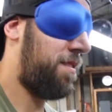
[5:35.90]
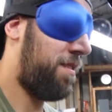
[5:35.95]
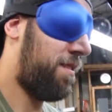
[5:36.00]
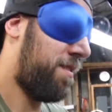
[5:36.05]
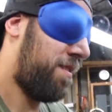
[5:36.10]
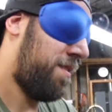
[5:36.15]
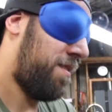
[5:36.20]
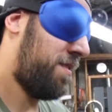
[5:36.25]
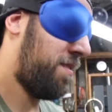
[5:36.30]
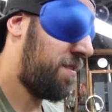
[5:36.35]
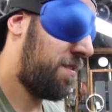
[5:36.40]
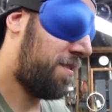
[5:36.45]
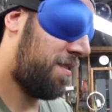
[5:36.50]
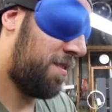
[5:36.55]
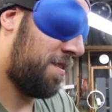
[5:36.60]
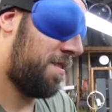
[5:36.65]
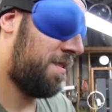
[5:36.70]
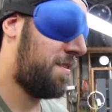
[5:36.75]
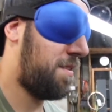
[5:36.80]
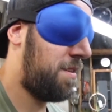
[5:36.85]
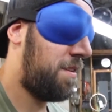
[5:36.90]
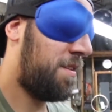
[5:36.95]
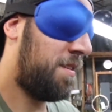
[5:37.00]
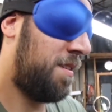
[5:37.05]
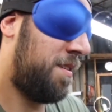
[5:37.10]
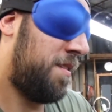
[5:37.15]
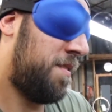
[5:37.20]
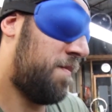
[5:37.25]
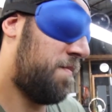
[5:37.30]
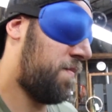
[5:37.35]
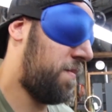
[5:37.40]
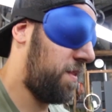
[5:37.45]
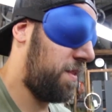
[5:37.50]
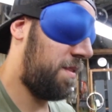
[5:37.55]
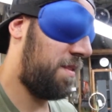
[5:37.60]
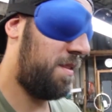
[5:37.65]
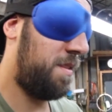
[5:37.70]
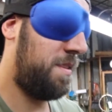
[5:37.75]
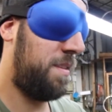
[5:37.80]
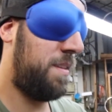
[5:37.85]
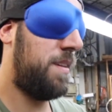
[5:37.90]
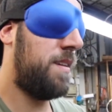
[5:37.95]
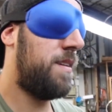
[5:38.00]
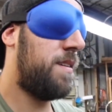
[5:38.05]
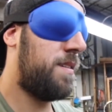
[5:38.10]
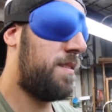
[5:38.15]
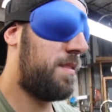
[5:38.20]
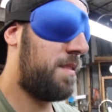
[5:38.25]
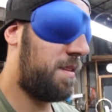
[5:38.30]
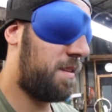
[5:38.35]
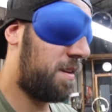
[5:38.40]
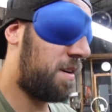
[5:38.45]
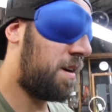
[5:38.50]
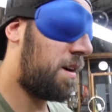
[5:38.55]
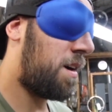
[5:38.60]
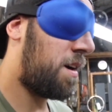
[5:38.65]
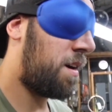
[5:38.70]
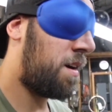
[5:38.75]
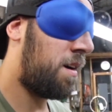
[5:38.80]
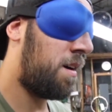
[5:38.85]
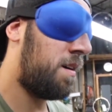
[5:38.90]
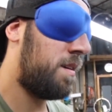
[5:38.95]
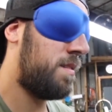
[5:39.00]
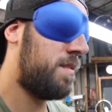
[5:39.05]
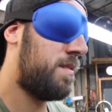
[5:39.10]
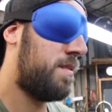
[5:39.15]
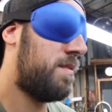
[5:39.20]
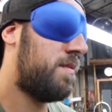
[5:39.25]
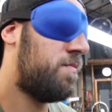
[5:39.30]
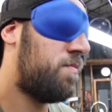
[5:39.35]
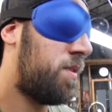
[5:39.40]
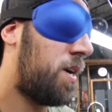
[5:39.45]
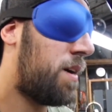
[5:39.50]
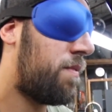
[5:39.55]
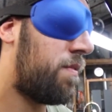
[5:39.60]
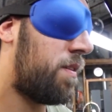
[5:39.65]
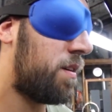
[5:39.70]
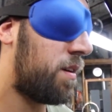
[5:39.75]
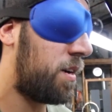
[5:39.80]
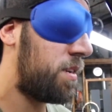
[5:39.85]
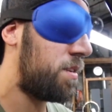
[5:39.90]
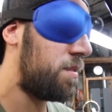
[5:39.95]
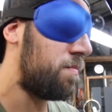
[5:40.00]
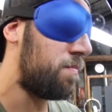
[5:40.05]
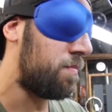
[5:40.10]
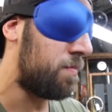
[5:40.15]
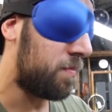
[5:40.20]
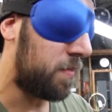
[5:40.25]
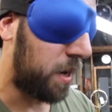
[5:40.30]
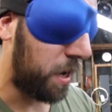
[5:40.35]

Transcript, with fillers: So, uh, anything cool happen in your day today, or just? Uh, we have a custom